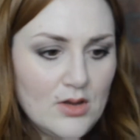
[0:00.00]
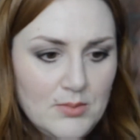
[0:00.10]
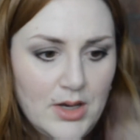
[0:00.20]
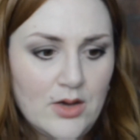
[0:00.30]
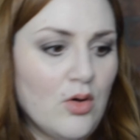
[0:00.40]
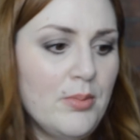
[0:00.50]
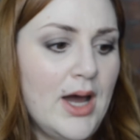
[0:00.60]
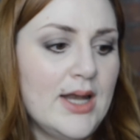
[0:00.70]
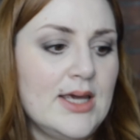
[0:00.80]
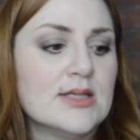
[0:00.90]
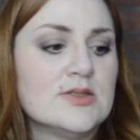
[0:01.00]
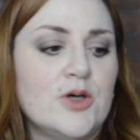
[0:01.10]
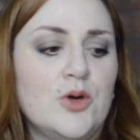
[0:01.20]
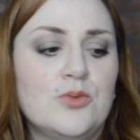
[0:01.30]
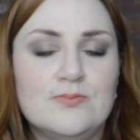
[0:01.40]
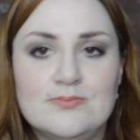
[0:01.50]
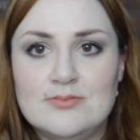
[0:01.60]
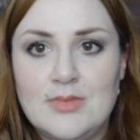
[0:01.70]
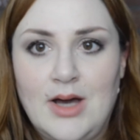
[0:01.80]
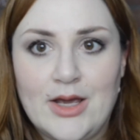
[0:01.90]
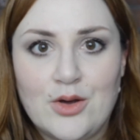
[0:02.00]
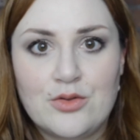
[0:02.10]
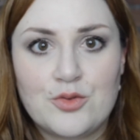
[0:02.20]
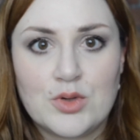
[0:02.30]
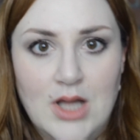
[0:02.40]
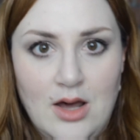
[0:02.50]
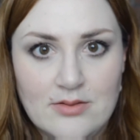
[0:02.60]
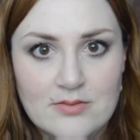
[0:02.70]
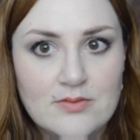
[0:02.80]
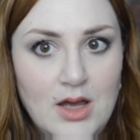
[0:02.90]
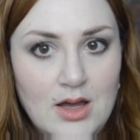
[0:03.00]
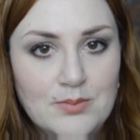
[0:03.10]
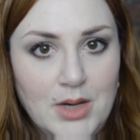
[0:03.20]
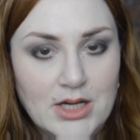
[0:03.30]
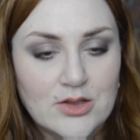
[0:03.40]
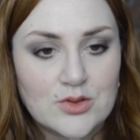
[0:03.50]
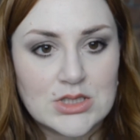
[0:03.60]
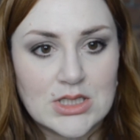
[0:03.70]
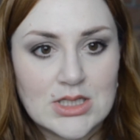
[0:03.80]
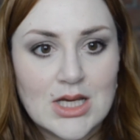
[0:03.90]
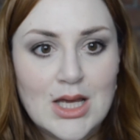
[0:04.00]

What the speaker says: my whole body. So I go through a lot of body lotion.